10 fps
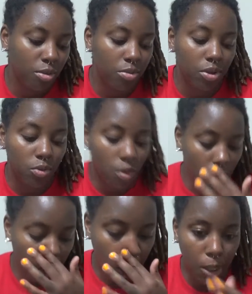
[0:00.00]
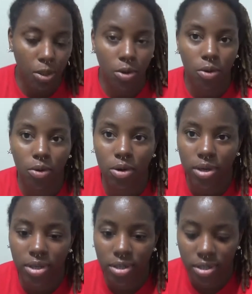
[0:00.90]
be working
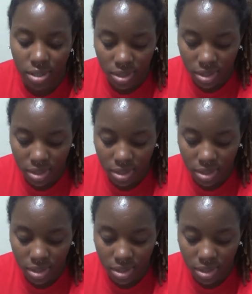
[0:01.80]
on